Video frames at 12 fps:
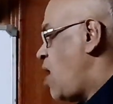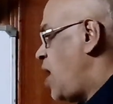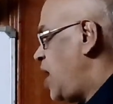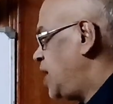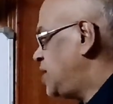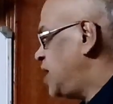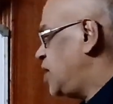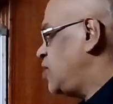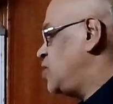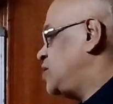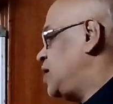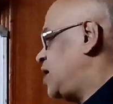Yes or no,
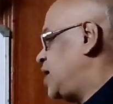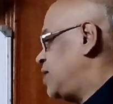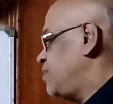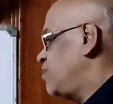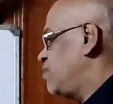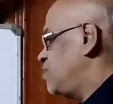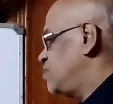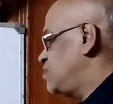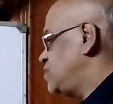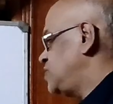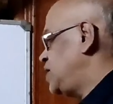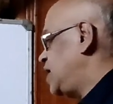children?
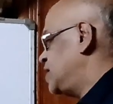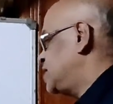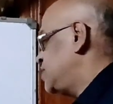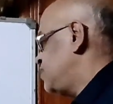Yes.